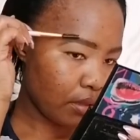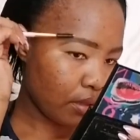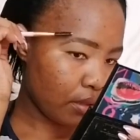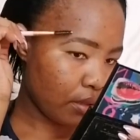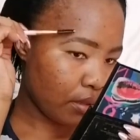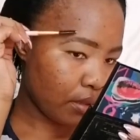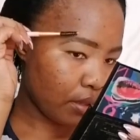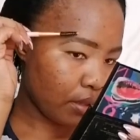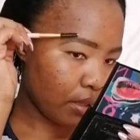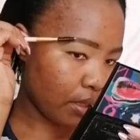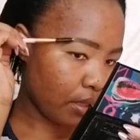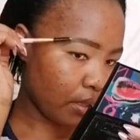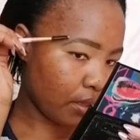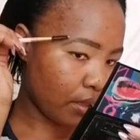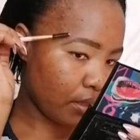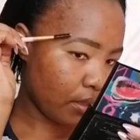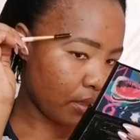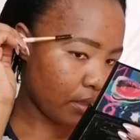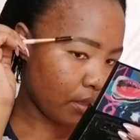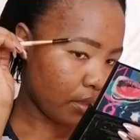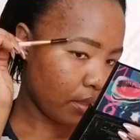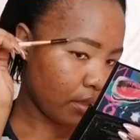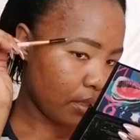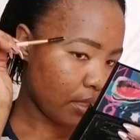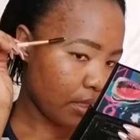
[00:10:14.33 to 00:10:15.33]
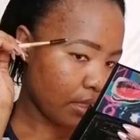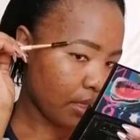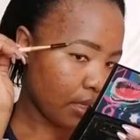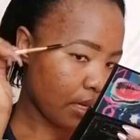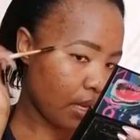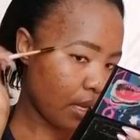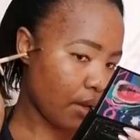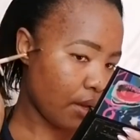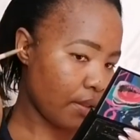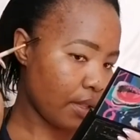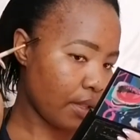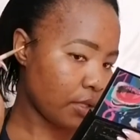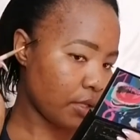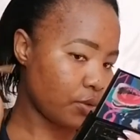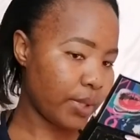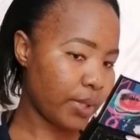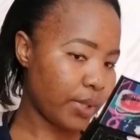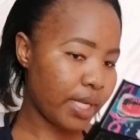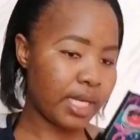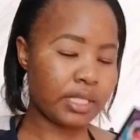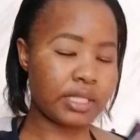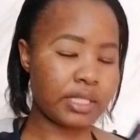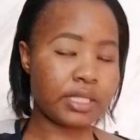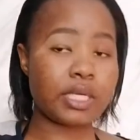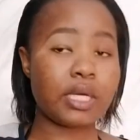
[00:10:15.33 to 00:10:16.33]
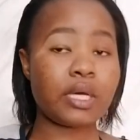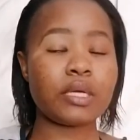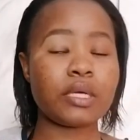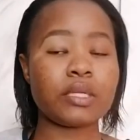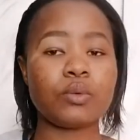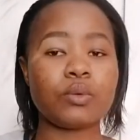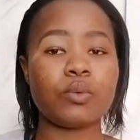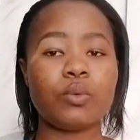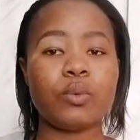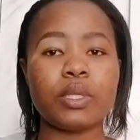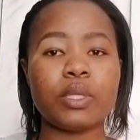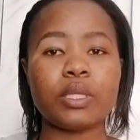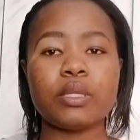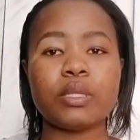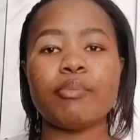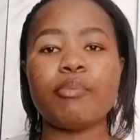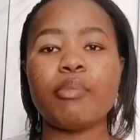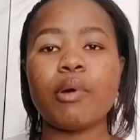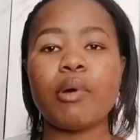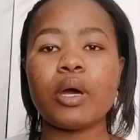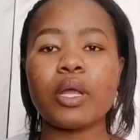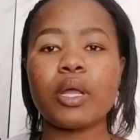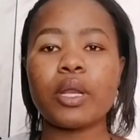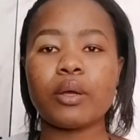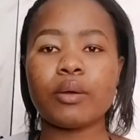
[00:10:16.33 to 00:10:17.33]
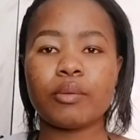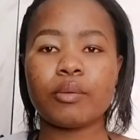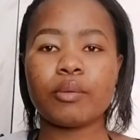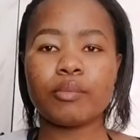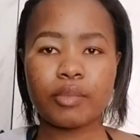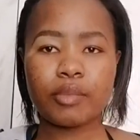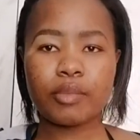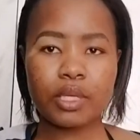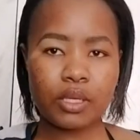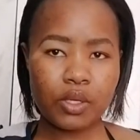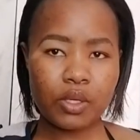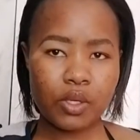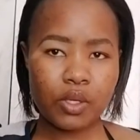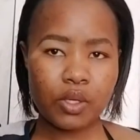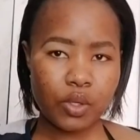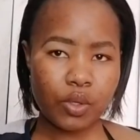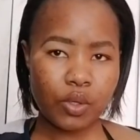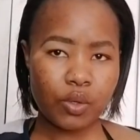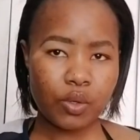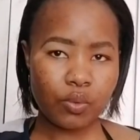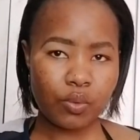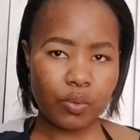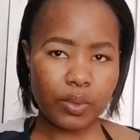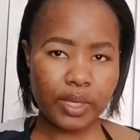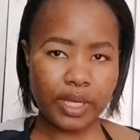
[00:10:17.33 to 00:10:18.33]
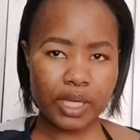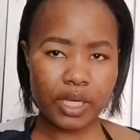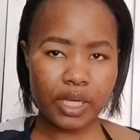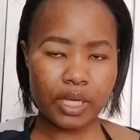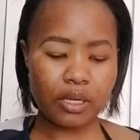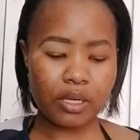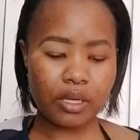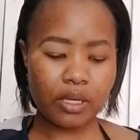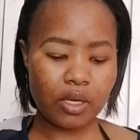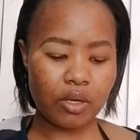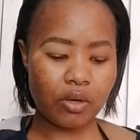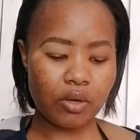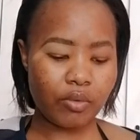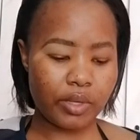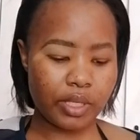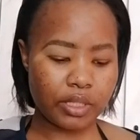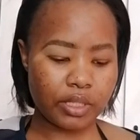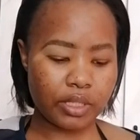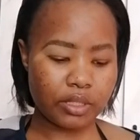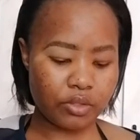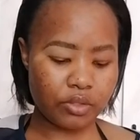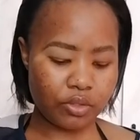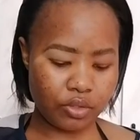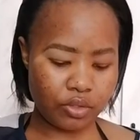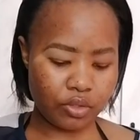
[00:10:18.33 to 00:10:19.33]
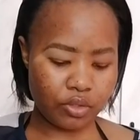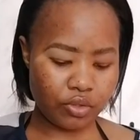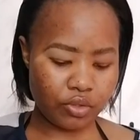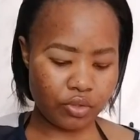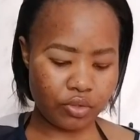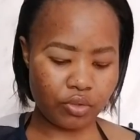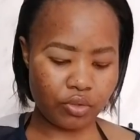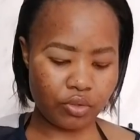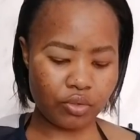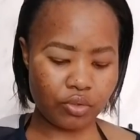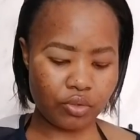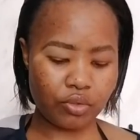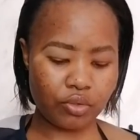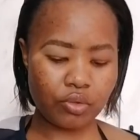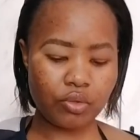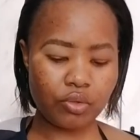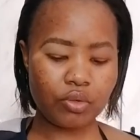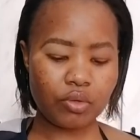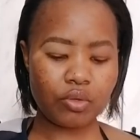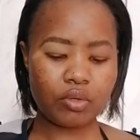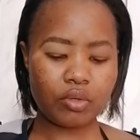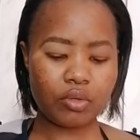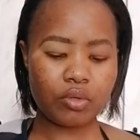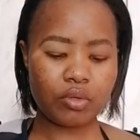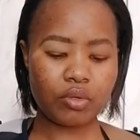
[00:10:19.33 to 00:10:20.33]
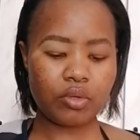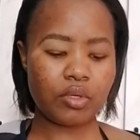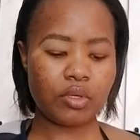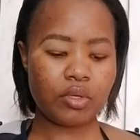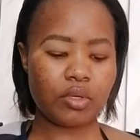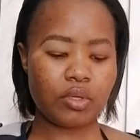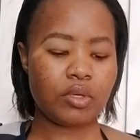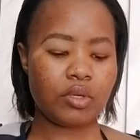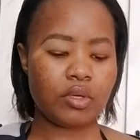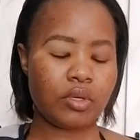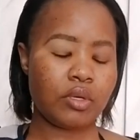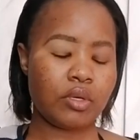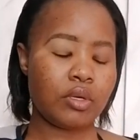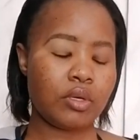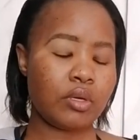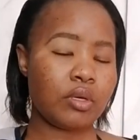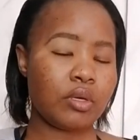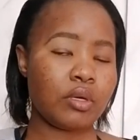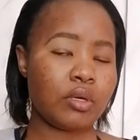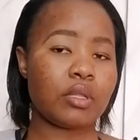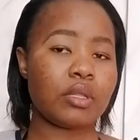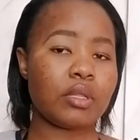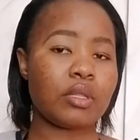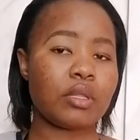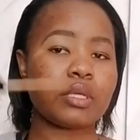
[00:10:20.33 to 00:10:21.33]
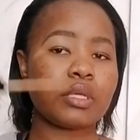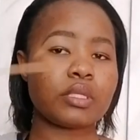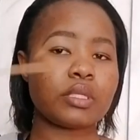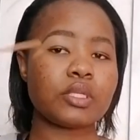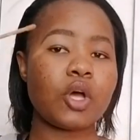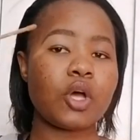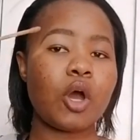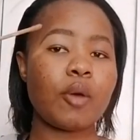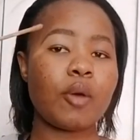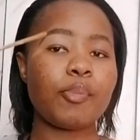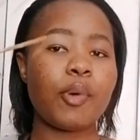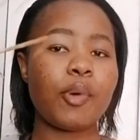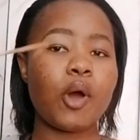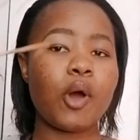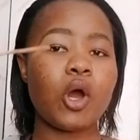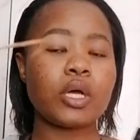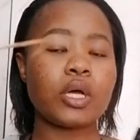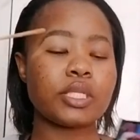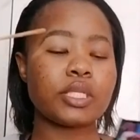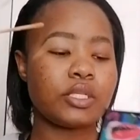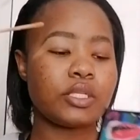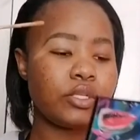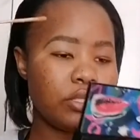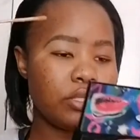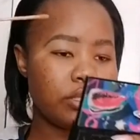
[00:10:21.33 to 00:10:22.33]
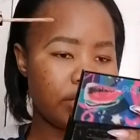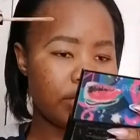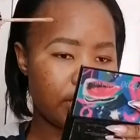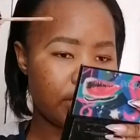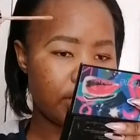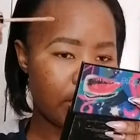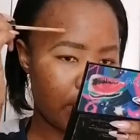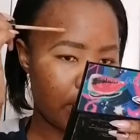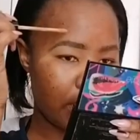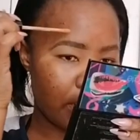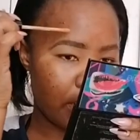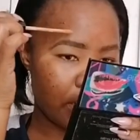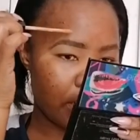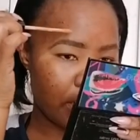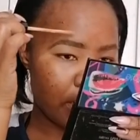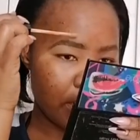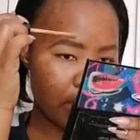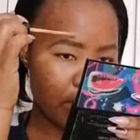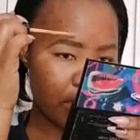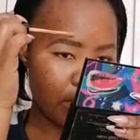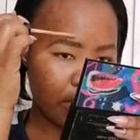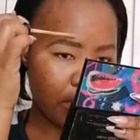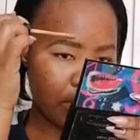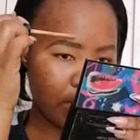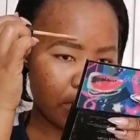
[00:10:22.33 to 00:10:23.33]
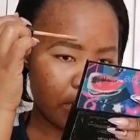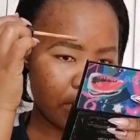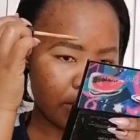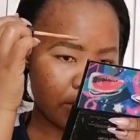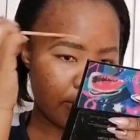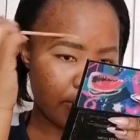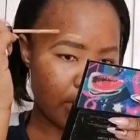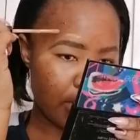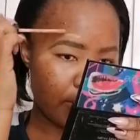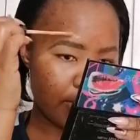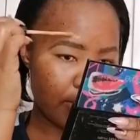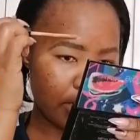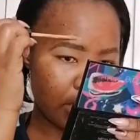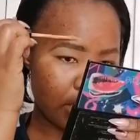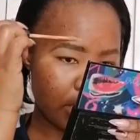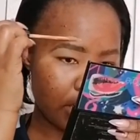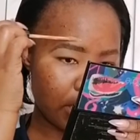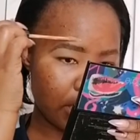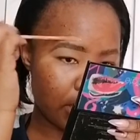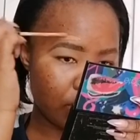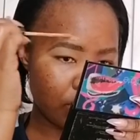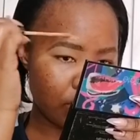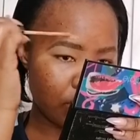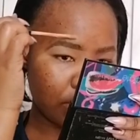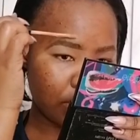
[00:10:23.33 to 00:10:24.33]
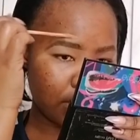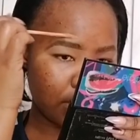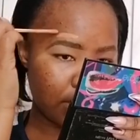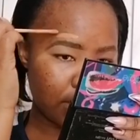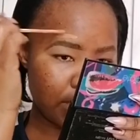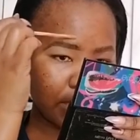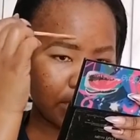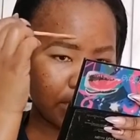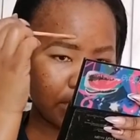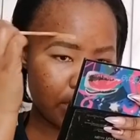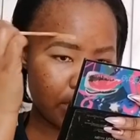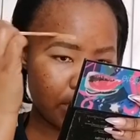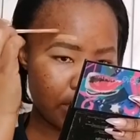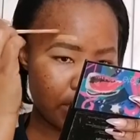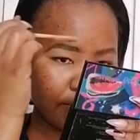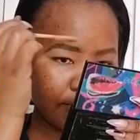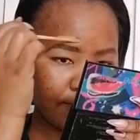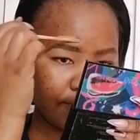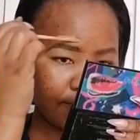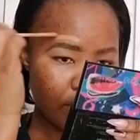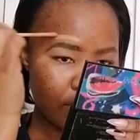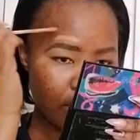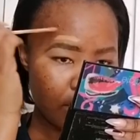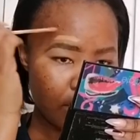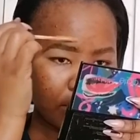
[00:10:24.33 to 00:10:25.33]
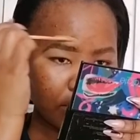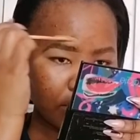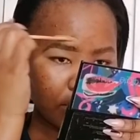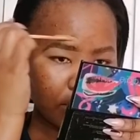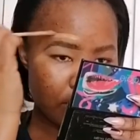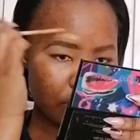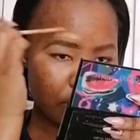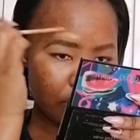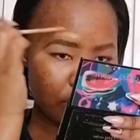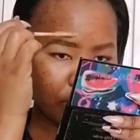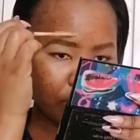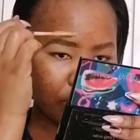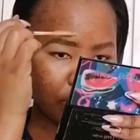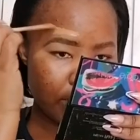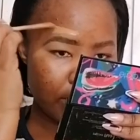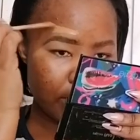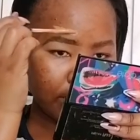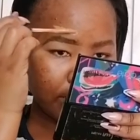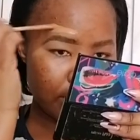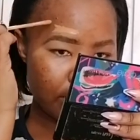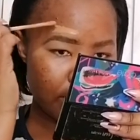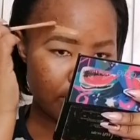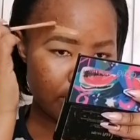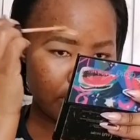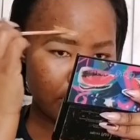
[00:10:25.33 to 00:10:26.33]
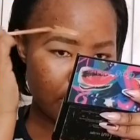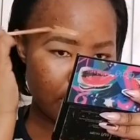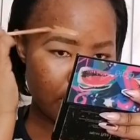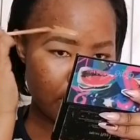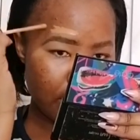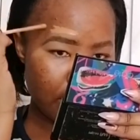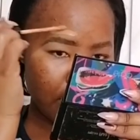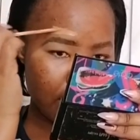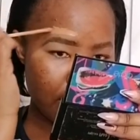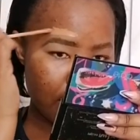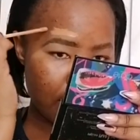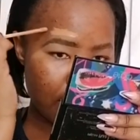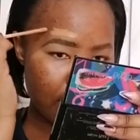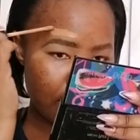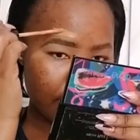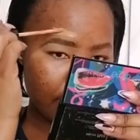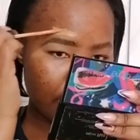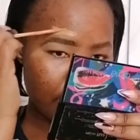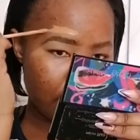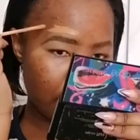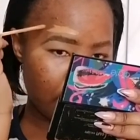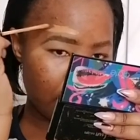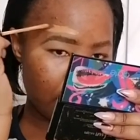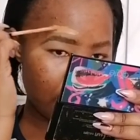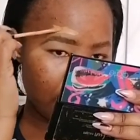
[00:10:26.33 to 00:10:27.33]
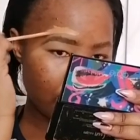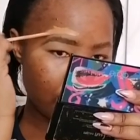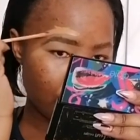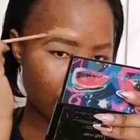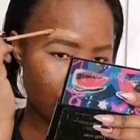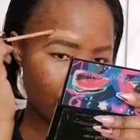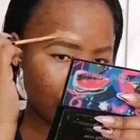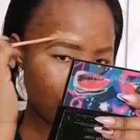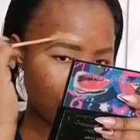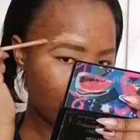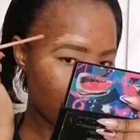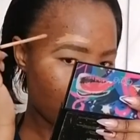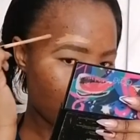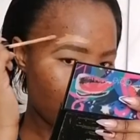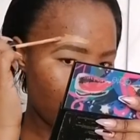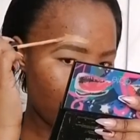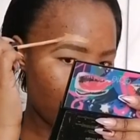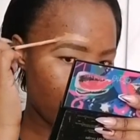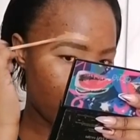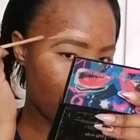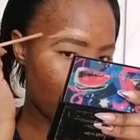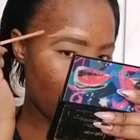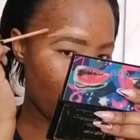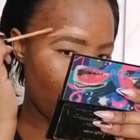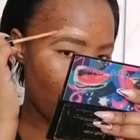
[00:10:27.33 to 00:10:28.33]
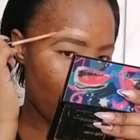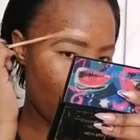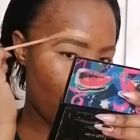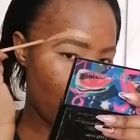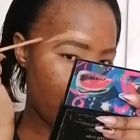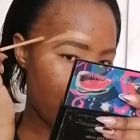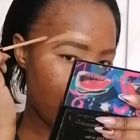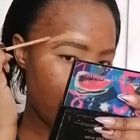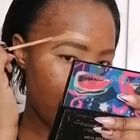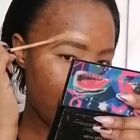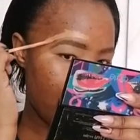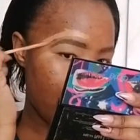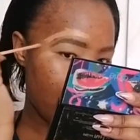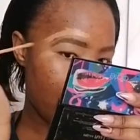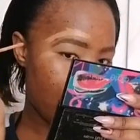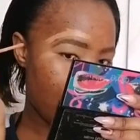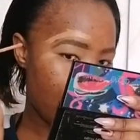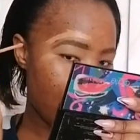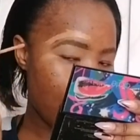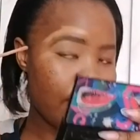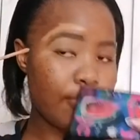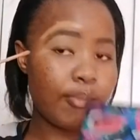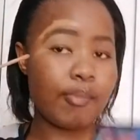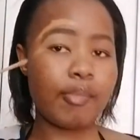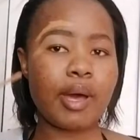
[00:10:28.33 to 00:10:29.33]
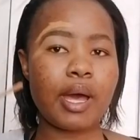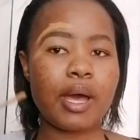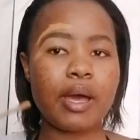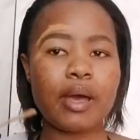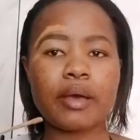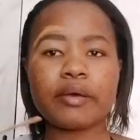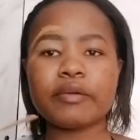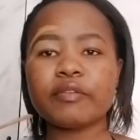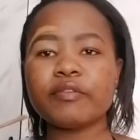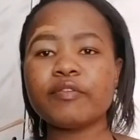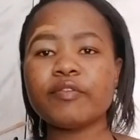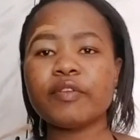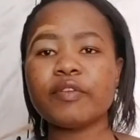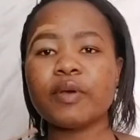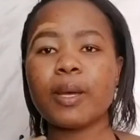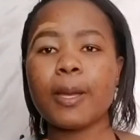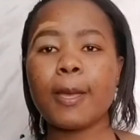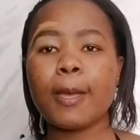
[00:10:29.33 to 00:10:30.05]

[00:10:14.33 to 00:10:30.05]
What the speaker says: Okay, now that we are done with the bottom, we are going to do the top part using the Maybelline concealer. As you can see, I am just going way above